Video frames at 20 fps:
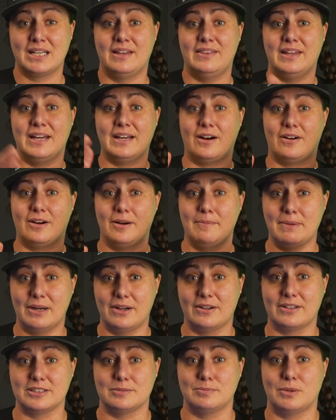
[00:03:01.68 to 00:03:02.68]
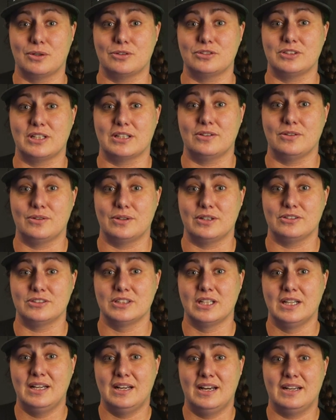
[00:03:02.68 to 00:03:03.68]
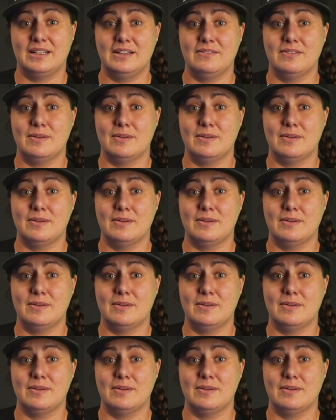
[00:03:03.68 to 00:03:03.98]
They are America's motorcycle lawyers, and give